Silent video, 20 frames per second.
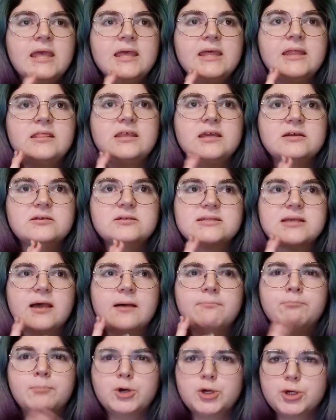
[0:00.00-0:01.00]
there's
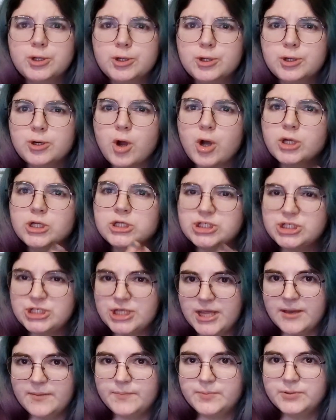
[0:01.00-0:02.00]
a murder on a
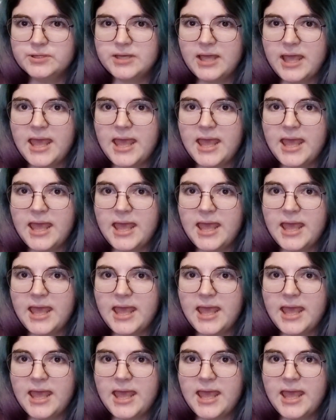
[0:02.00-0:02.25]
ship,